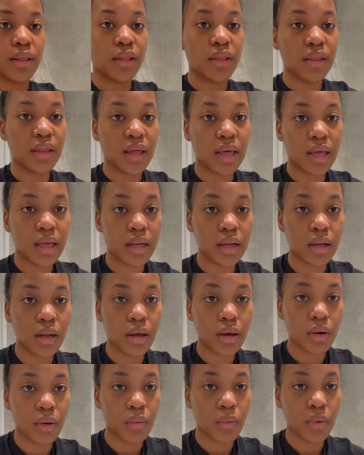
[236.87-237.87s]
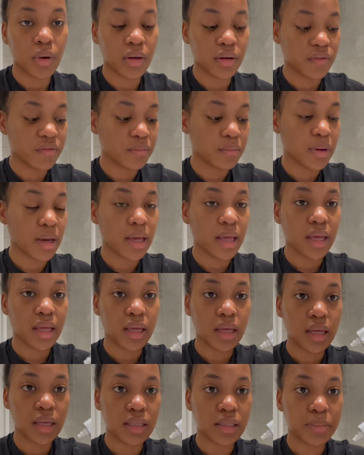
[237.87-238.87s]
Then one of my
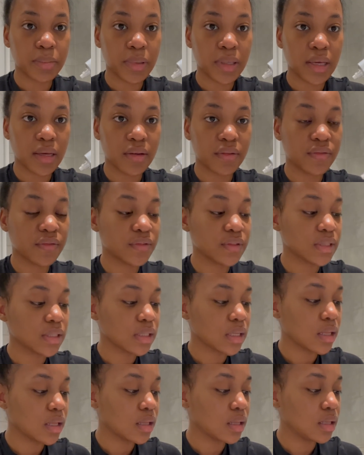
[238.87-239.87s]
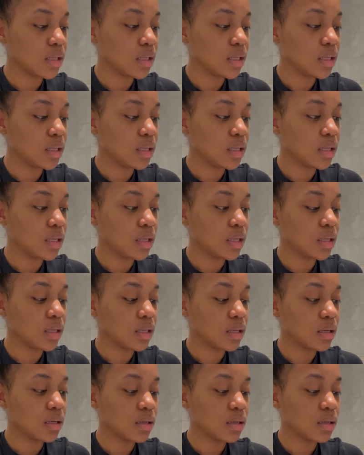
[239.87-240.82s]
SPFs, the